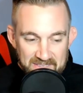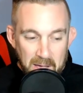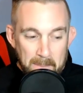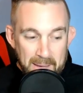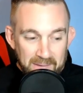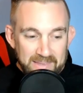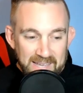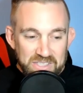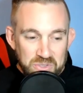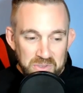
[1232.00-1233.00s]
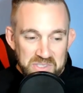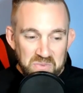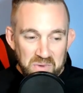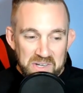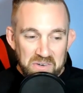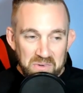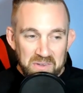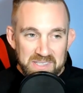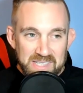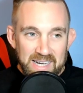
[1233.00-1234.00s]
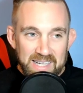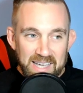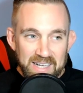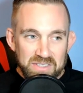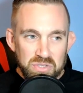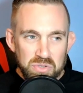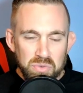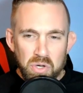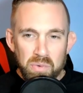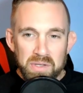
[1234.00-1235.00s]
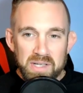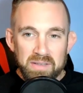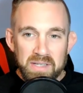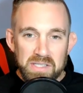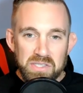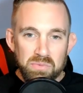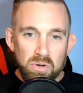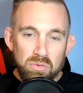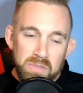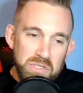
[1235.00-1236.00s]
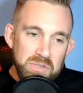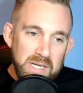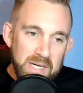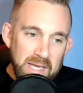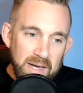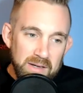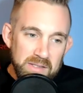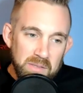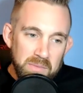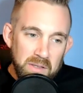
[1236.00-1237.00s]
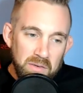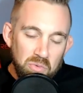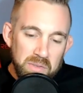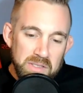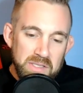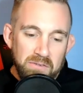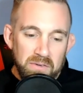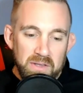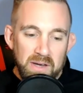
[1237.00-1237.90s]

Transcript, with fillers: about that choice and what you're really dedicated to going down the easy road means you're dedicated to something a little bit different